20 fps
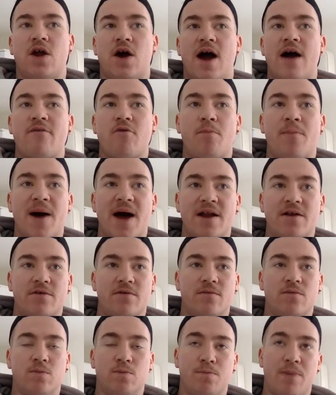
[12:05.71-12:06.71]
have a
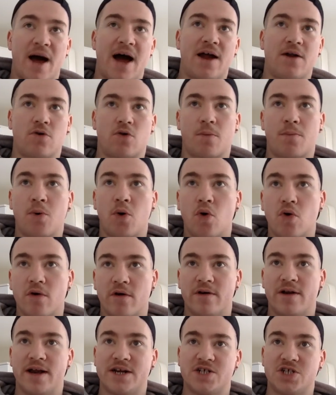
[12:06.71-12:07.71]
bad or a
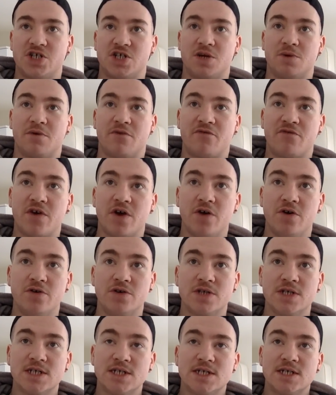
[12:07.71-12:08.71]
poor relationship with food,